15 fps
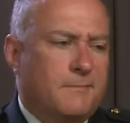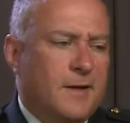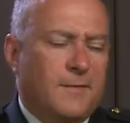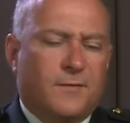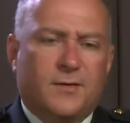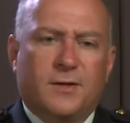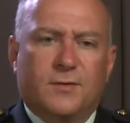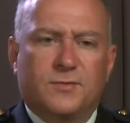
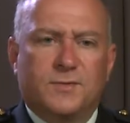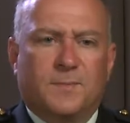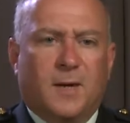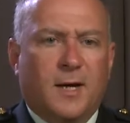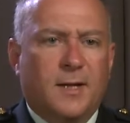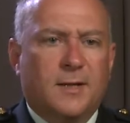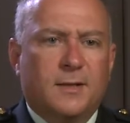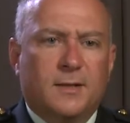Everything was
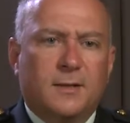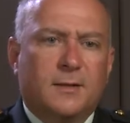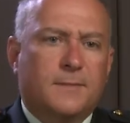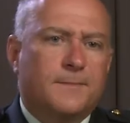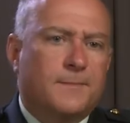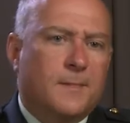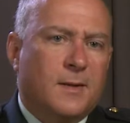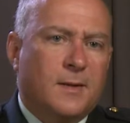mined.
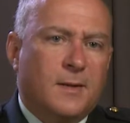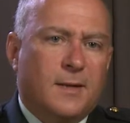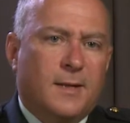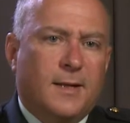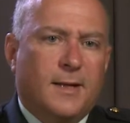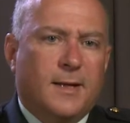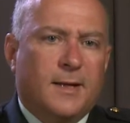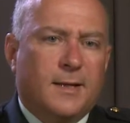
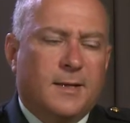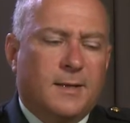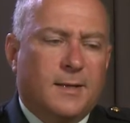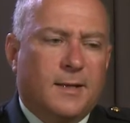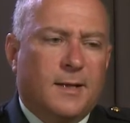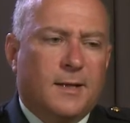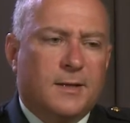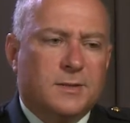And